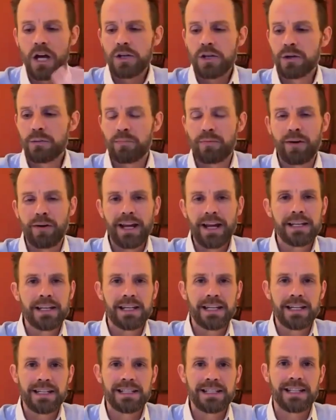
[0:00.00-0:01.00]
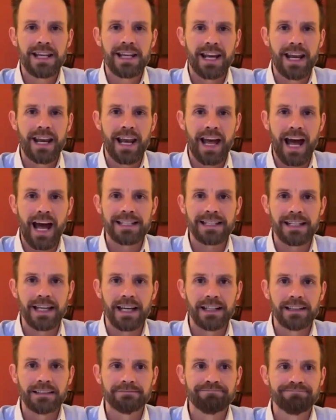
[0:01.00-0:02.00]
Your brand is an
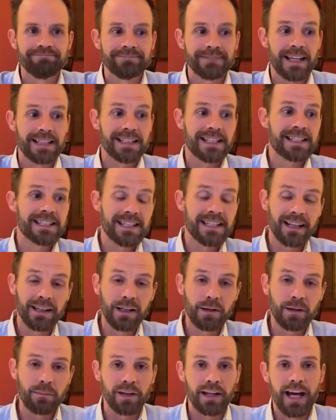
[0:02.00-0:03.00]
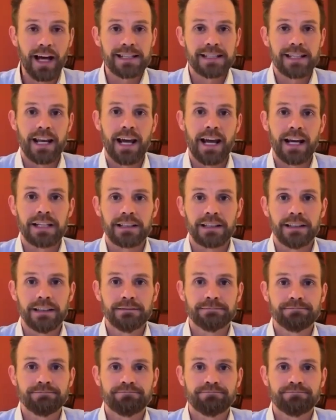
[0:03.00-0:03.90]
asset. It's a sellable asset, actually.